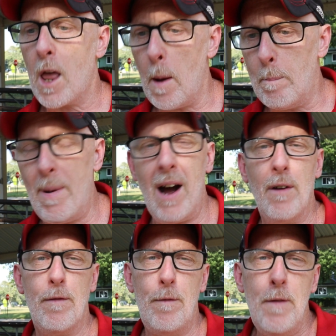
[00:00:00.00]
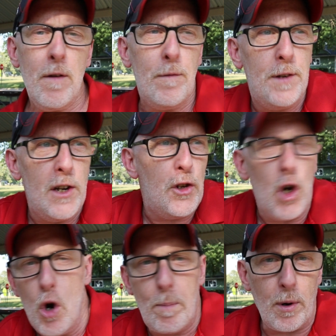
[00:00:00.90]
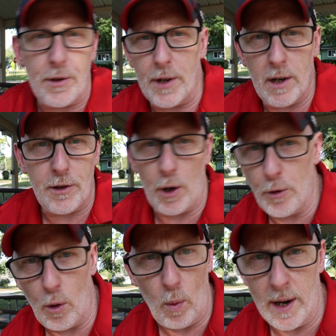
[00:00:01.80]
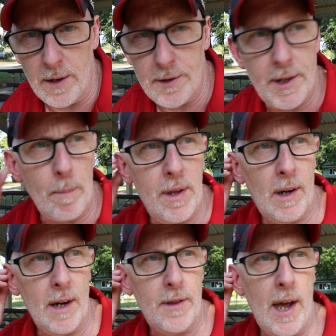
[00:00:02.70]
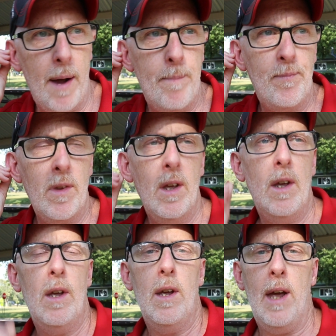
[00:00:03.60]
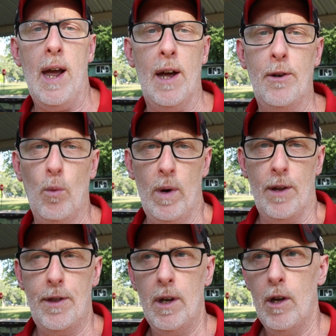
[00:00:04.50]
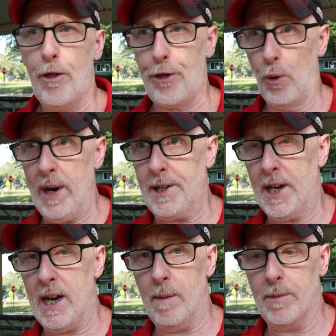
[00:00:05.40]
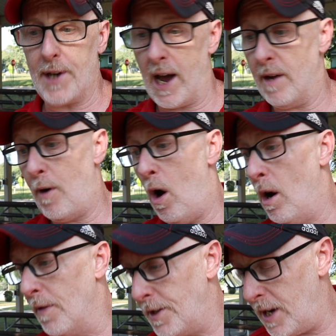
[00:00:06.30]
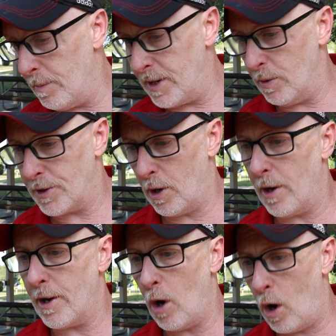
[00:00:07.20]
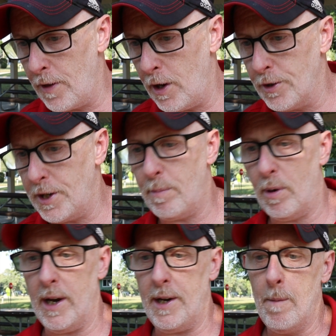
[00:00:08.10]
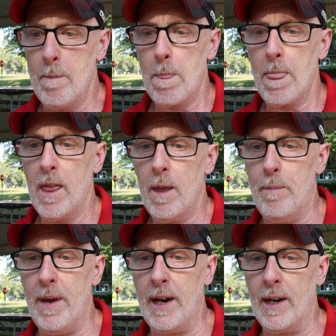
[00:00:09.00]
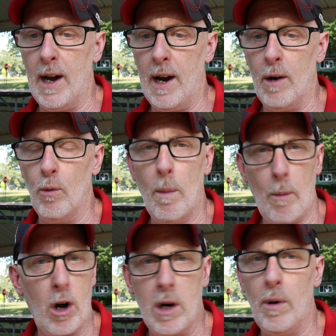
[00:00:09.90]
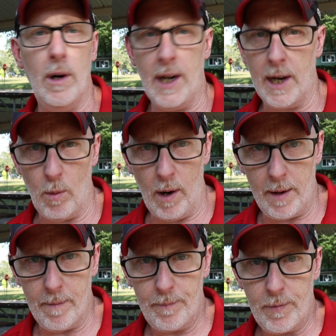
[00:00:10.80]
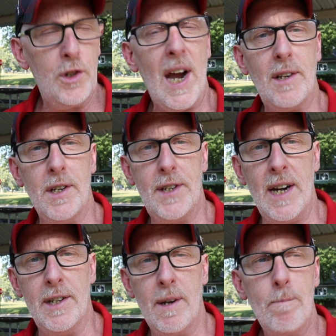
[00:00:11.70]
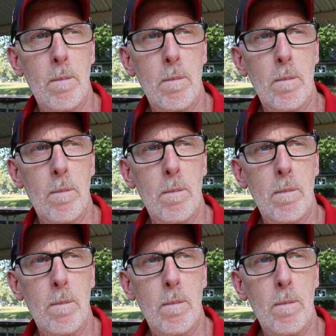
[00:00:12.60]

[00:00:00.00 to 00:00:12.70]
about 52% total wins, something like that. And with 3 teams out of all of the teams he was on and all the years he played being remarkable in any way. Jackson State is